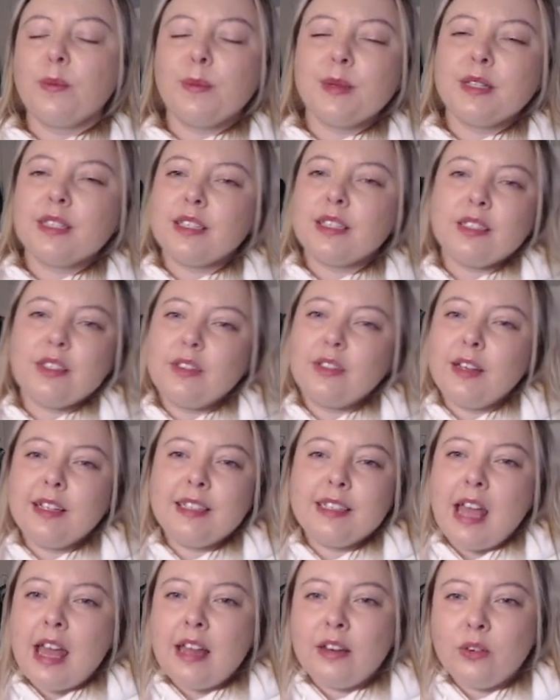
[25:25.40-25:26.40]
until, like,
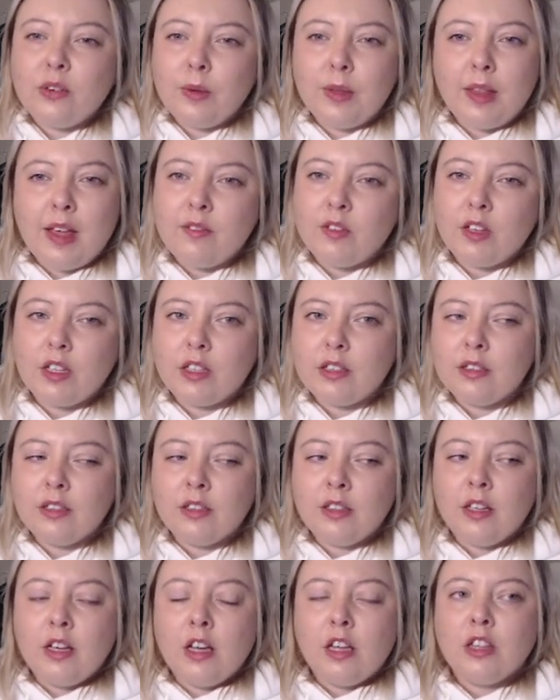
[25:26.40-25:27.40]
10 or 11.
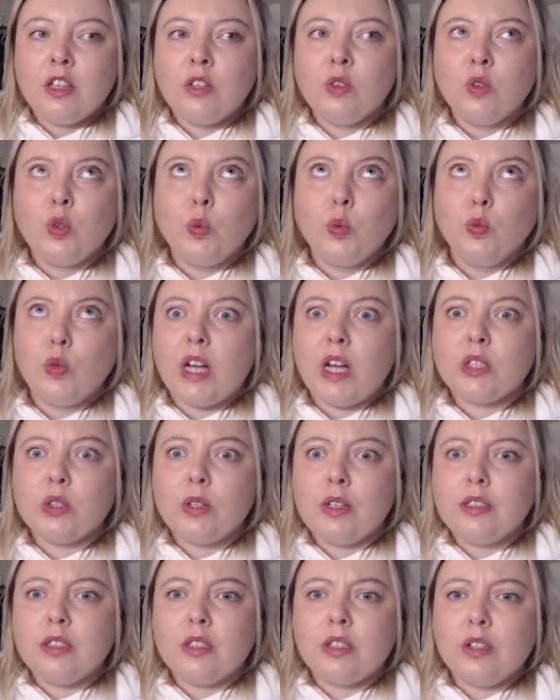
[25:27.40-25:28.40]
The restaurant
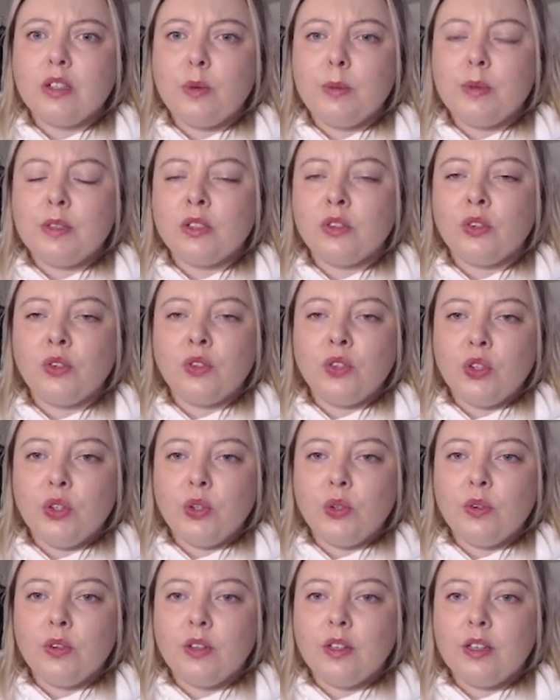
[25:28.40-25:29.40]
doesn't open until
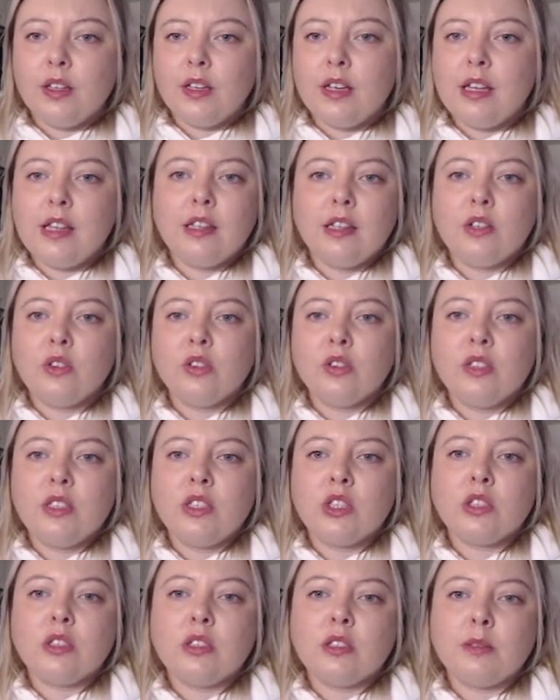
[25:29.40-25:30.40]
noon. It literally
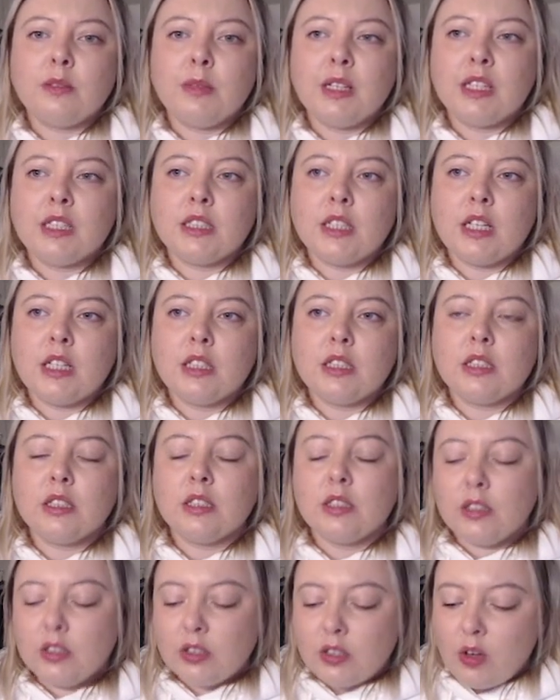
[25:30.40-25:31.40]
just doesn't make sense.
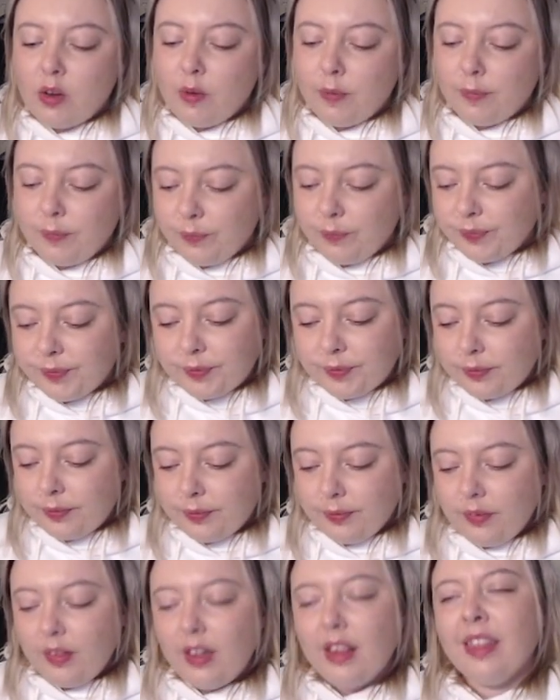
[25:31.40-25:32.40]
So
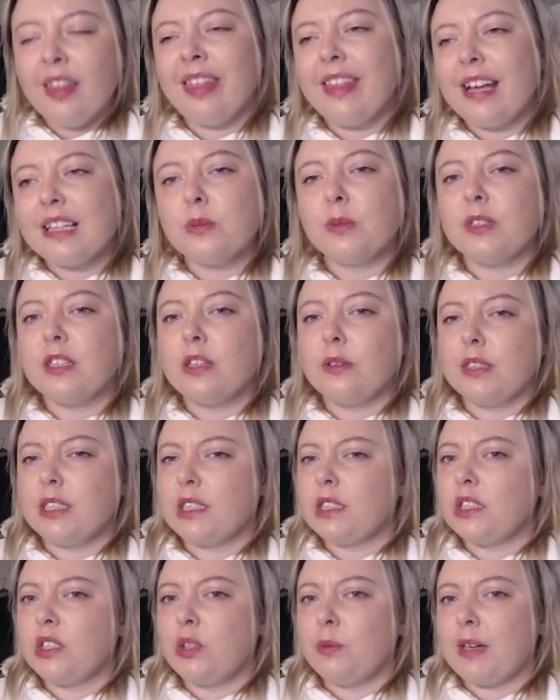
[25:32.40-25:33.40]
that's one of the
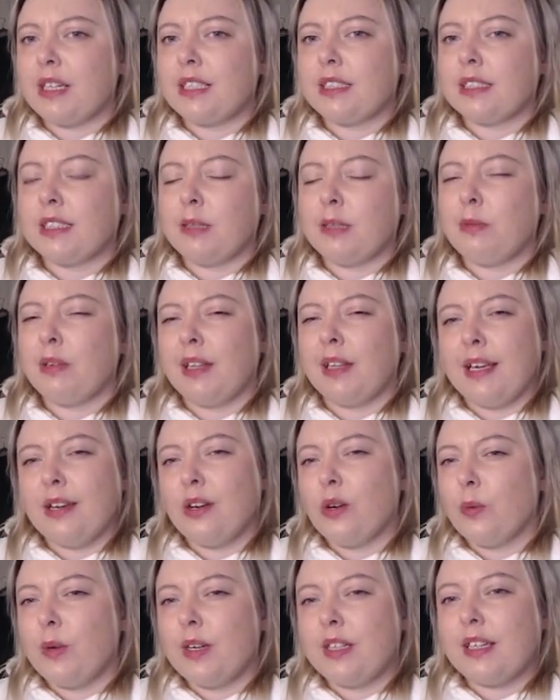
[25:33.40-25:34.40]
reasons you might sleep later
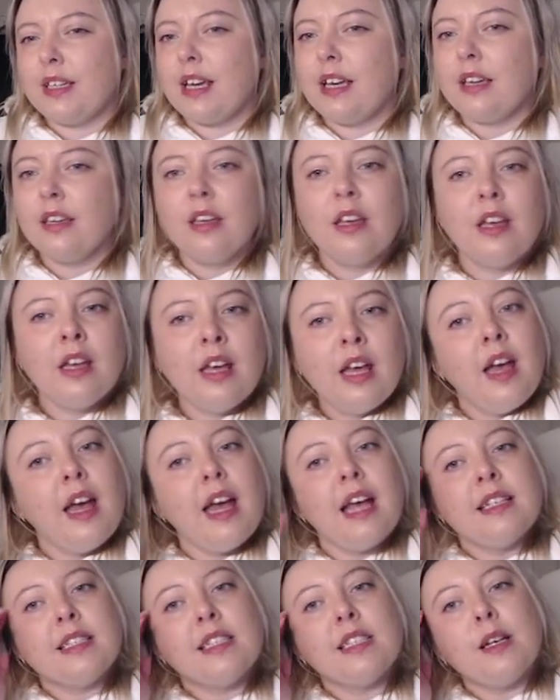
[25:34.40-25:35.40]
one day.
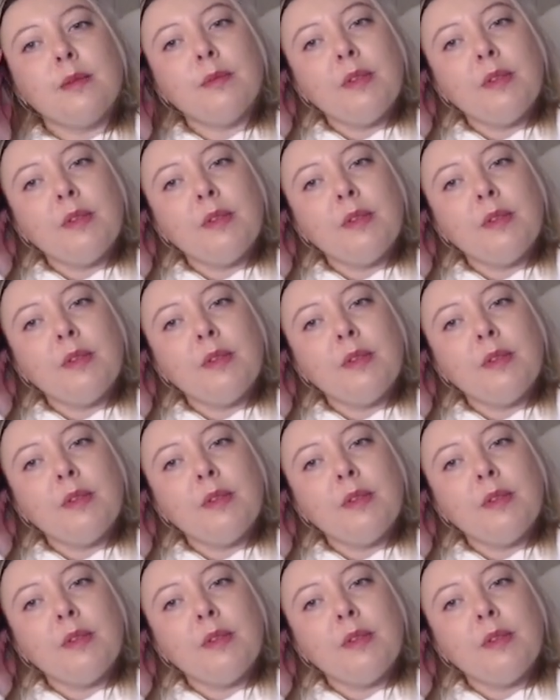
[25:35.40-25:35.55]
And some of the